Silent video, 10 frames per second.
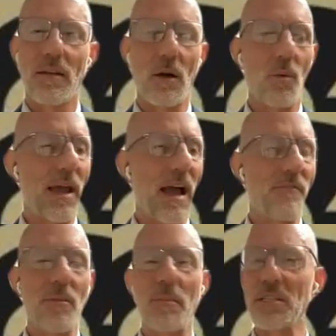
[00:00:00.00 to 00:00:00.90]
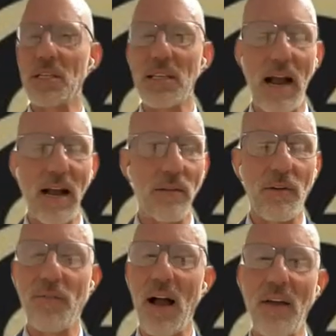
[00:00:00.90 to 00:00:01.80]
You know, we have the business cycle
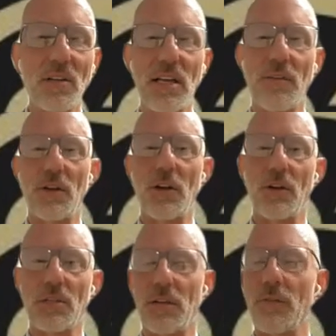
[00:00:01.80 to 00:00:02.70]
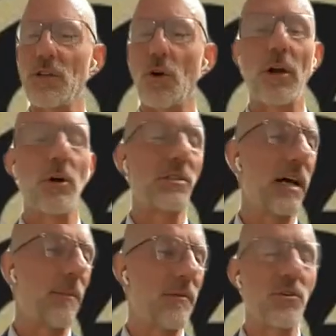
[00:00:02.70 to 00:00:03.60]
every five to seven years. Inventory goes
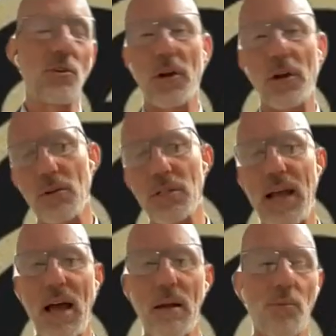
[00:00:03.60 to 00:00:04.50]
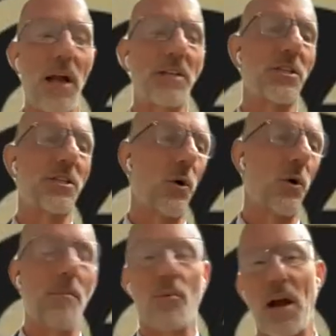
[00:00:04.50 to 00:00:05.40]
up, inventory goes down, prices
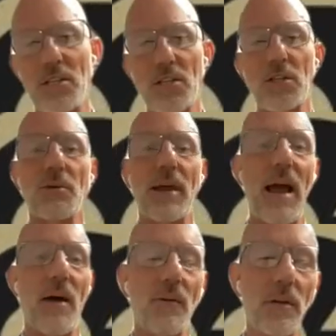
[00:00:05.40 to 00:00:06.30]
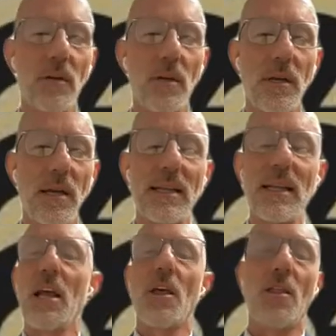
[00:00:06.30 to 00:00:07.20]
go up, prices go down. It,
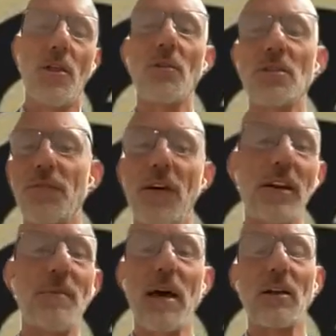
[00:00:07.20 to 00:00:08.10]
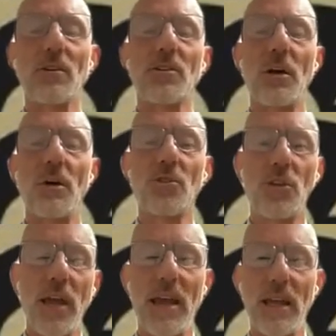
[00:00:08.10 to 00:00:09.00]
those fundamentals don't
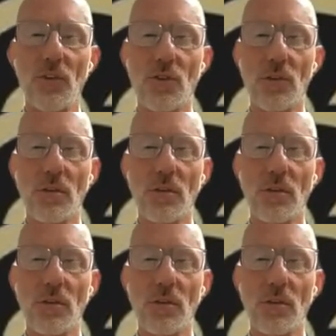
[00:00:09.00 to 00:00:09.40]
change.